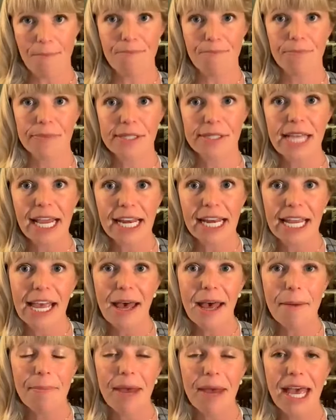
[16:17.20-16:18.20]
signing
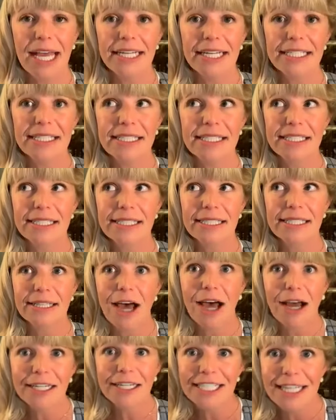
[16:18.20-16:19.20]
up, and
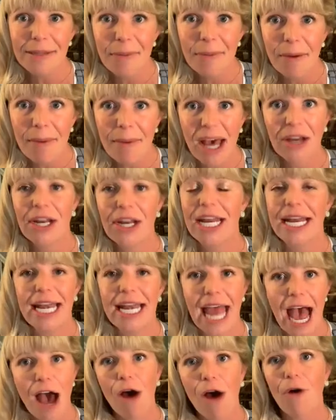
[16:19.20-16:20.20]
talk to them about it
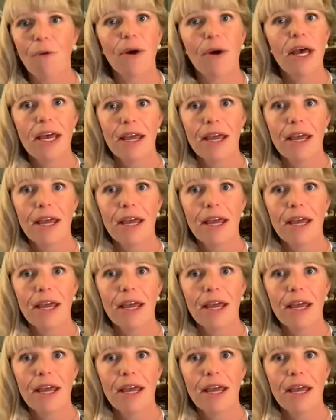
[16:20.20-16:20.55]
now,